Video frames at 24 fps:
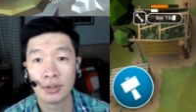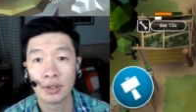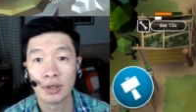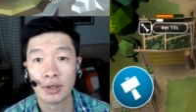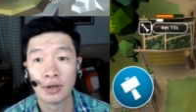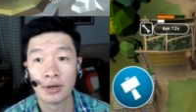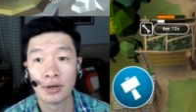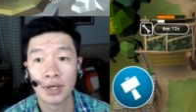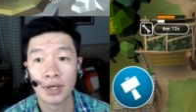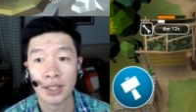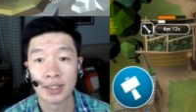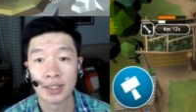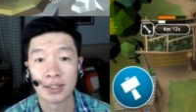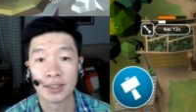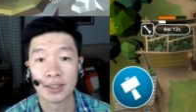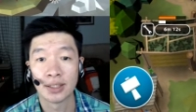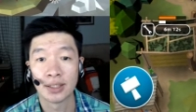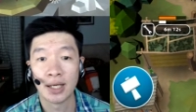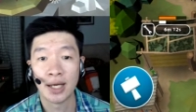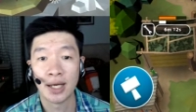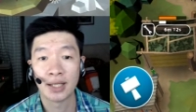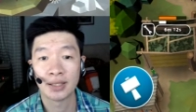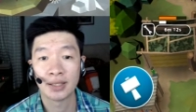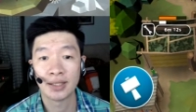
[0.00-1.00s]
Alright,
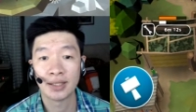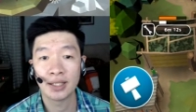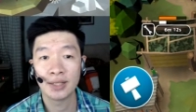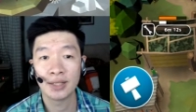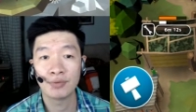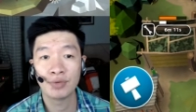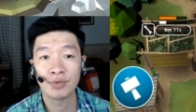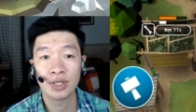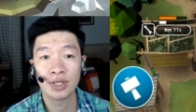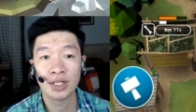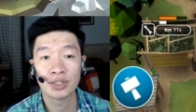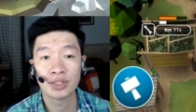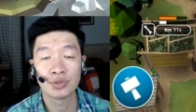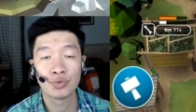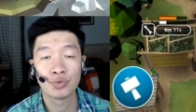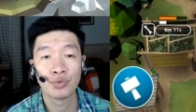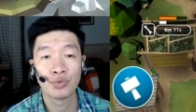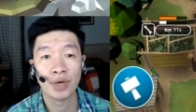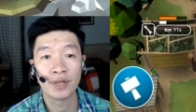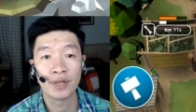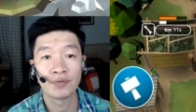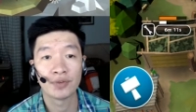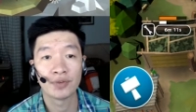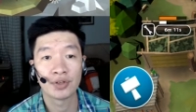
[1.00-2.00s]
I think we need to
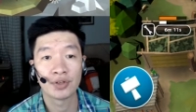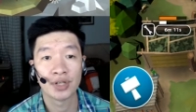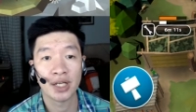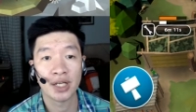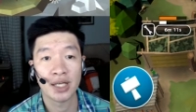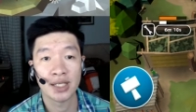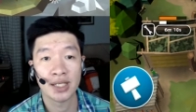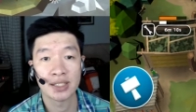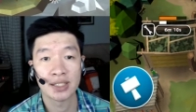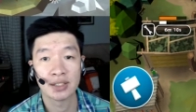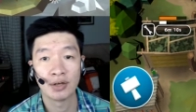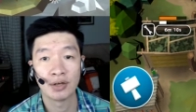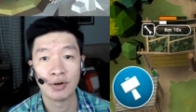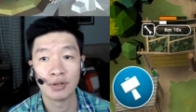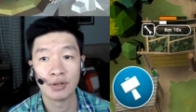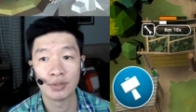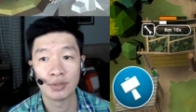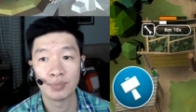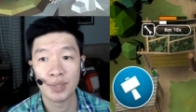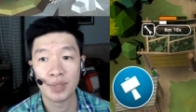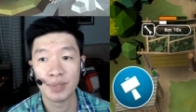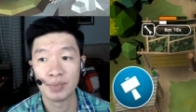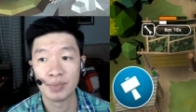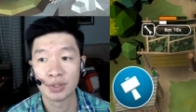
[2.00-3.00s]
wait for this, all
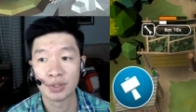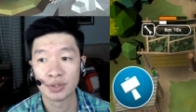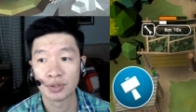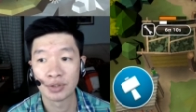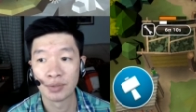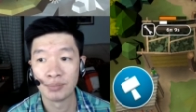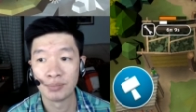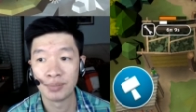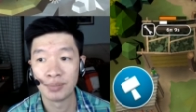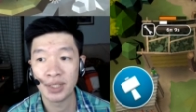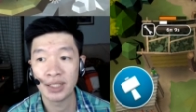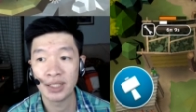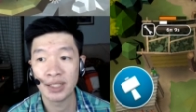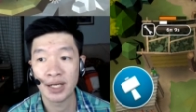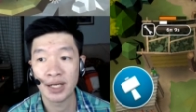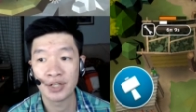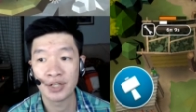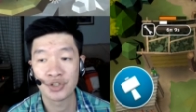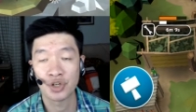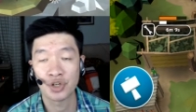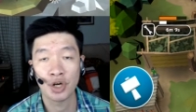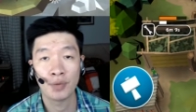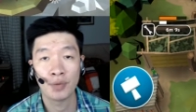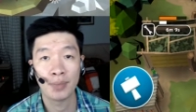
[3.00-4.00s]
the people to complete their
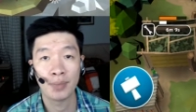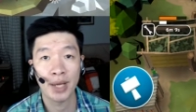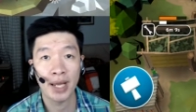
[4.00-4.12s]
job.